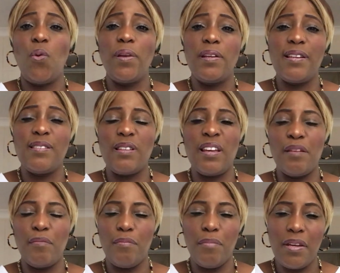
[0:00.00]
holiness
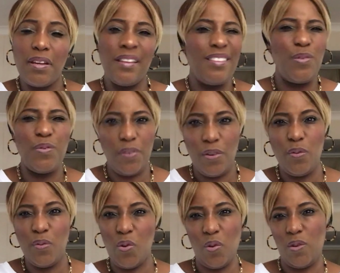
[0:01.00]
in me in the fear
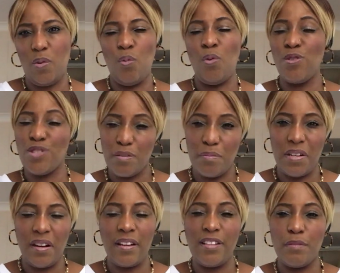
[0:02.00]
of God. Wash me,
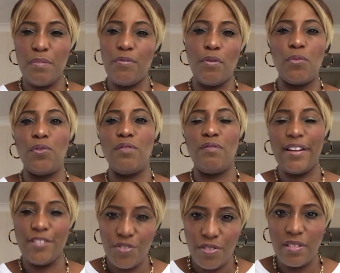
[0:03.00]
cleanse me from all
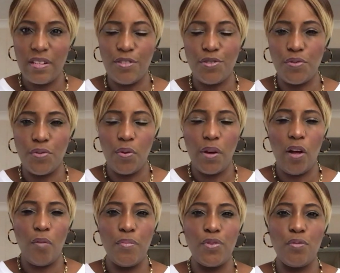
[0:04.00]
unrighteousness, you know,
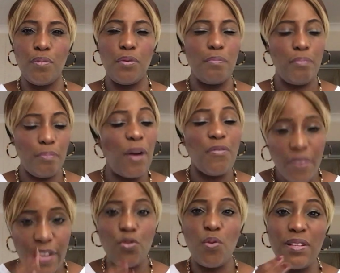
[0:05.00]
help me to be
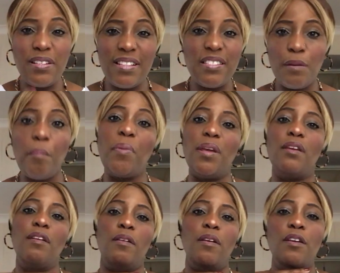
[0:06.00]
perfect holiness in me
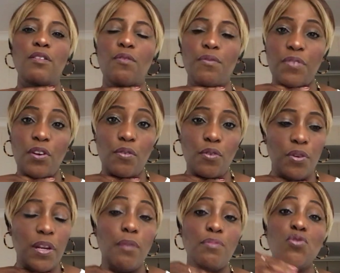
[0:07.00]
in the fear of God.
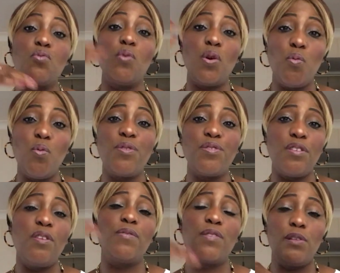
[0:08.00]
Help me to walk worthy
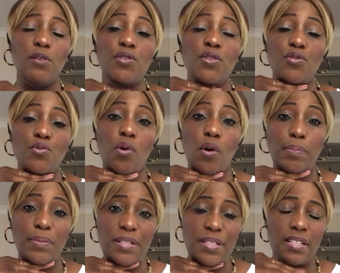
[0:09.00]
of the Lord unto all
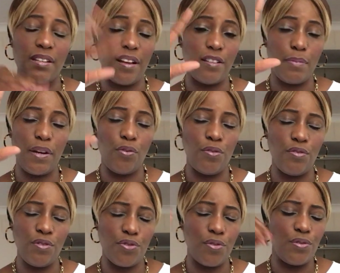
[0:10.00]
pleasing, as per
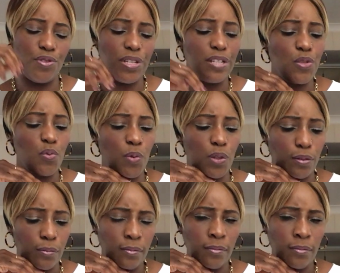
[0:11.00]
Colossians 1.